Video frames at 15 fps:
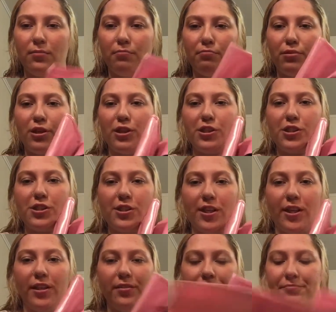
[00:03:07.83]
brush
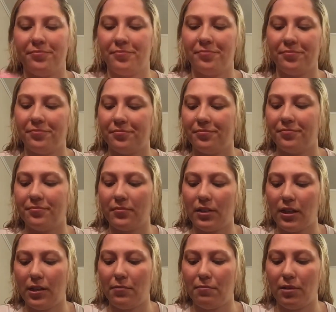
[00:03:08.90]
set
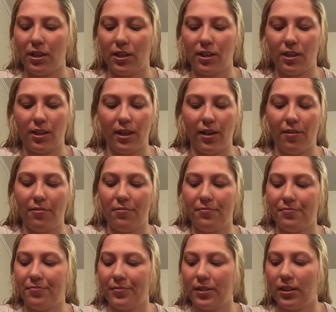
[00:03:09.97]
and picking out
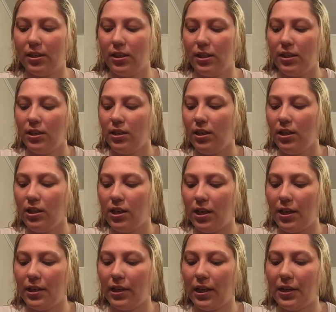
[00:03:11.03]
a
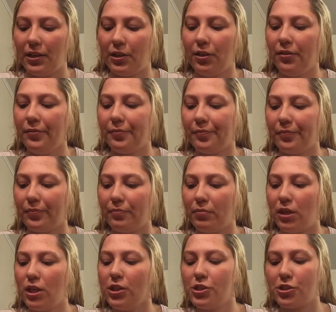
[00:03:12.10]
highlighter
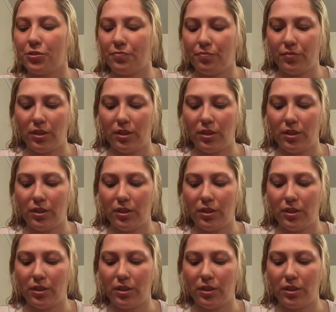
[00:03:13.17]
brush.